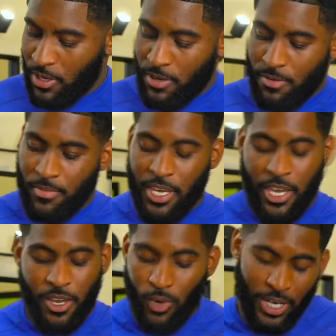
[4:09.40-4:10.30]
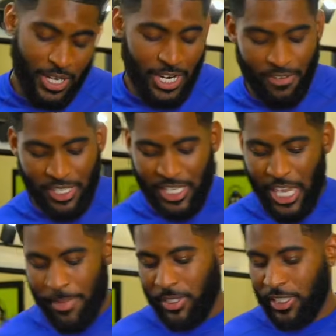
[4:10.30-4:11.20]
Man, what can I even say
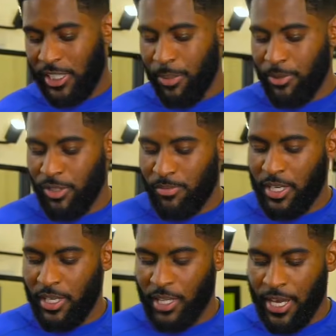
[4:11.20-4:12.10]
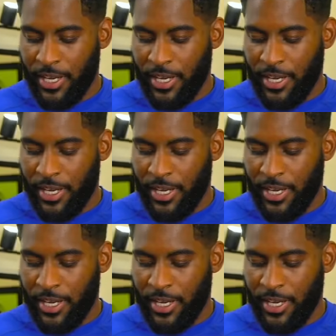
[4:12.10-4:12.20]
about these clippers, man? Like